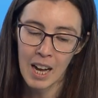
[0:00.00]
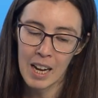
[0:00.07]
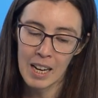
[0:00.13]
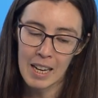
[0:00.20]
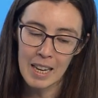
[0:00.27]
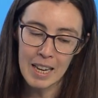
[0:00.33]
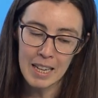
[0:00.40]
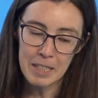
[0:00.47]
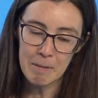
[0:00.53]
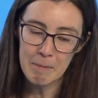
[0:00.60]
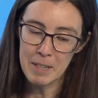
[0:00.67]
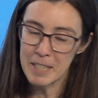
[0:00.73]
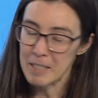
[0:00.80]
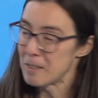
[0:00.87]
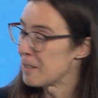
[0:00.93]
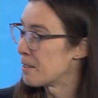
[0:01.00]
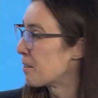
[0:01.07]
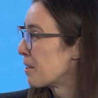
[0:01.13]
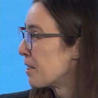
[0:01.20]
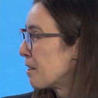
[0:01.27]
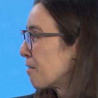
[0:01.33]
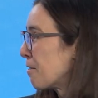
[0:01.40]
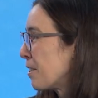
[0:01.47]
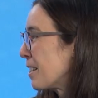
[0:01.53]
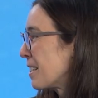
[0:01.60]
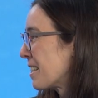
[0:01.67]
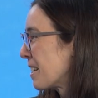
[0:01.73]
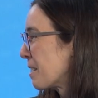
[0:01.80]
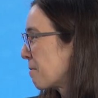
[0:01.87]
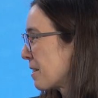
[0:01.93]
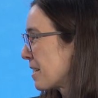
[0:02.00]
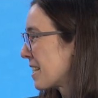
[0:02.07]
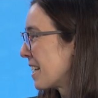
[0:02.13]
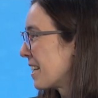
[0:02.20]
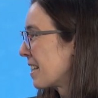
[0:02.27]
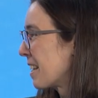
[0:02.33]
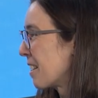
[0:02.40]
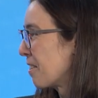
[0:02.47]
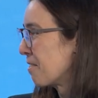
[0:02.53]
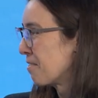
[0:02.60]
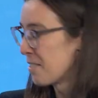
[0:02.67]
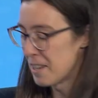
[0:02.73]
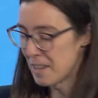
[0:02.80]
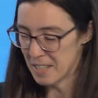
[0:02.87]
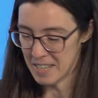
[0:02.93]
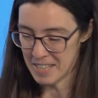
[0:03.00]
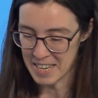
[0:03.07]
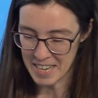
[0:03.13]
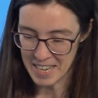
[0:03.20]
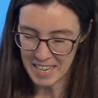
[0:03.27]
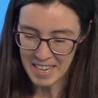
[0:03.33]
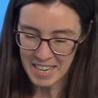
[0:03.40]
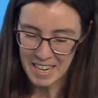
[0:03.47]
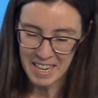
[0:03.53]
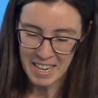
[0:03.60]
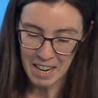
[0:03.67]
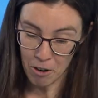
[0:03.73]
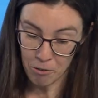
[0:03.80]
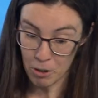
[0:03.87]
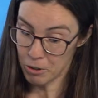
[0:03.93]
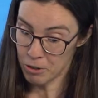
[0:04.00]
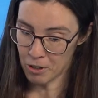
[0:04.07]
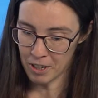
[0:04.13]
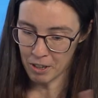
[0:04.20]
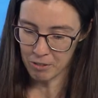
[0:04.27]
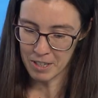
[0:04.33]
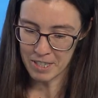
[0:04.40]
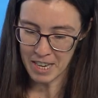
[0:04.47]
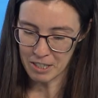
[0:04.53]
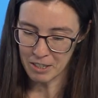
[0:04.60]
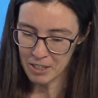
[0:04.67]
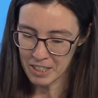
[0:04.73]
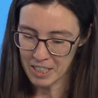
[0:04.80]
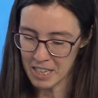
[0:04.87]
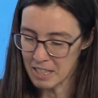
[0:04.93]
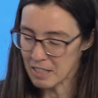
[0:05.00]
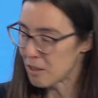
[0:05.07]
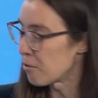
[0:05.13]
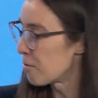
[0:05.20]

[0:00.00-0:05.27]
Let me introduce the first presenter of the day, of the session, Christoph